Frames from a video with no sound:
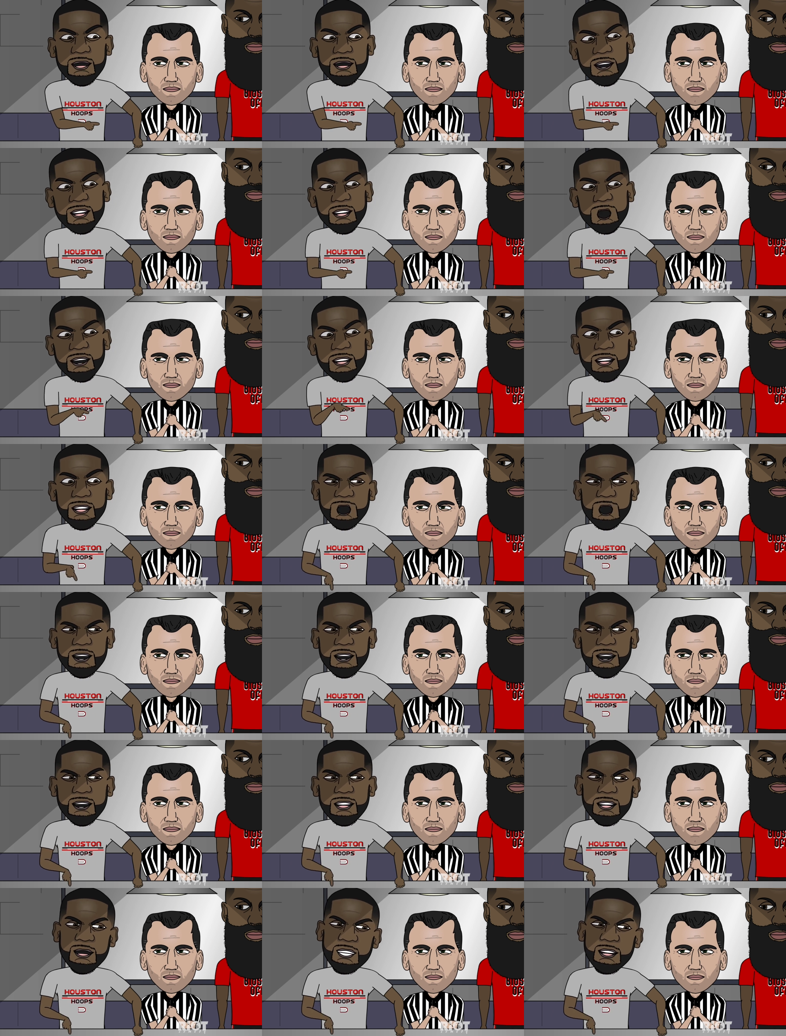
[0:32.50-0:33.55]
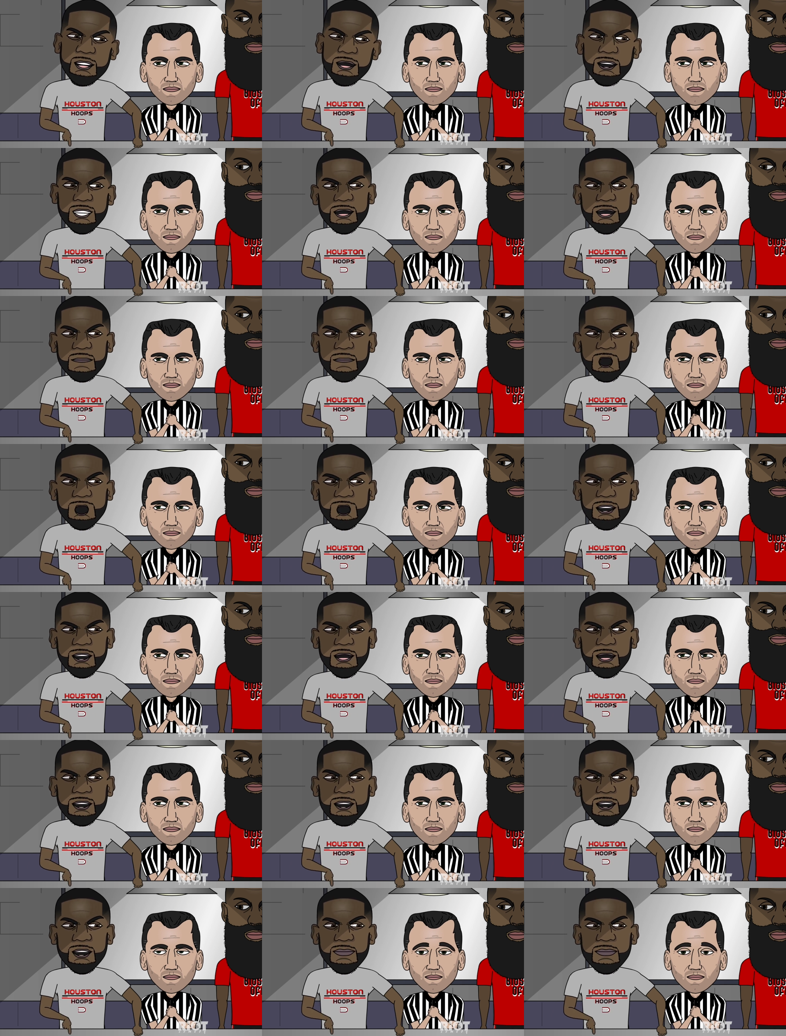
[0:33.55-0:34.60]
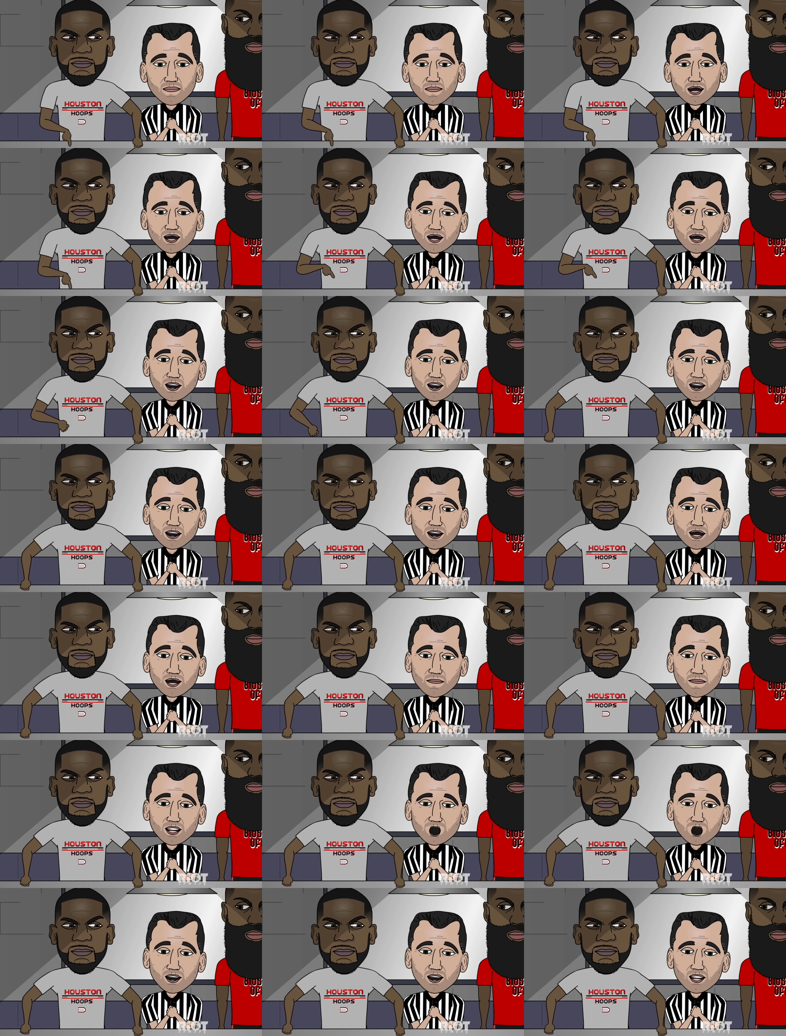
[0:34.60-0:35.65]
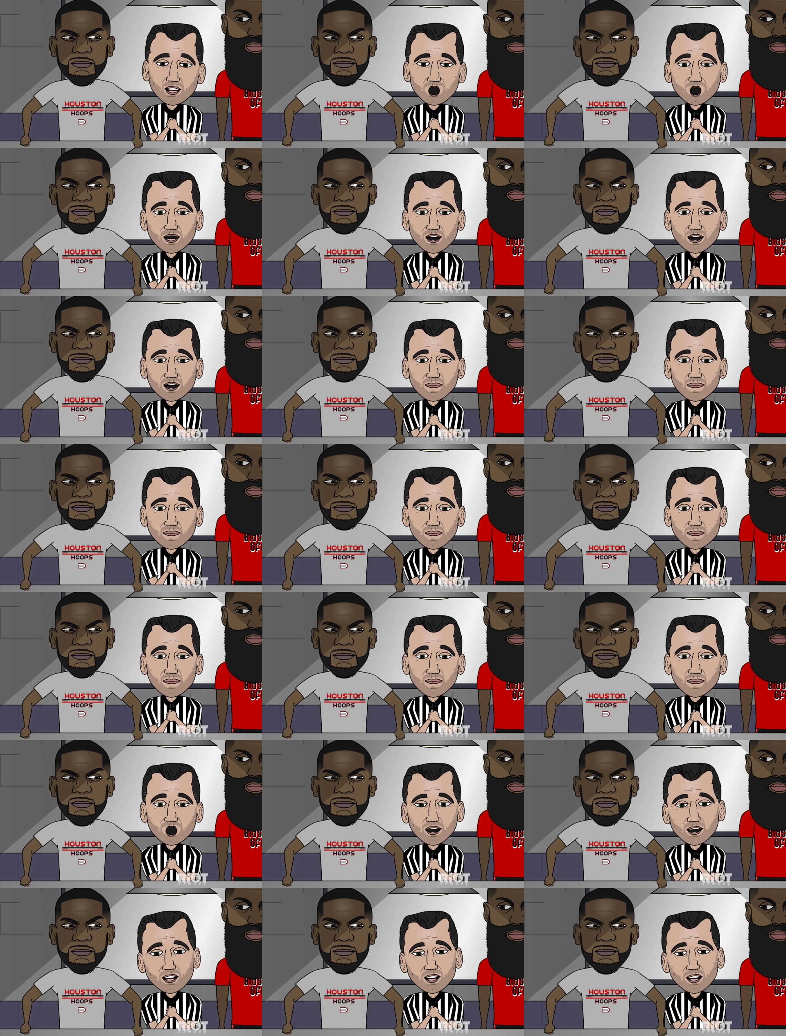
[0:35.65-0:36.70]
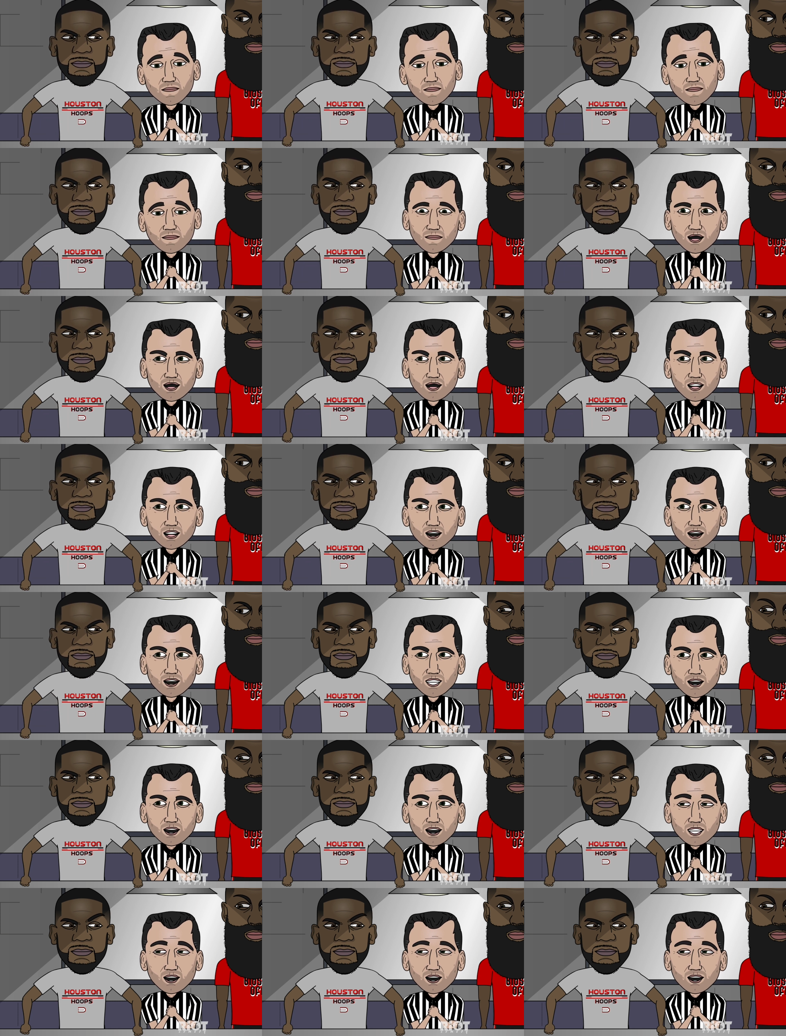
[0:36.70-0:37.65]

Speaker 1: You're going down, just like Tim Donaghy.
Speaker 2: Yeah, I'm going down. On your mother.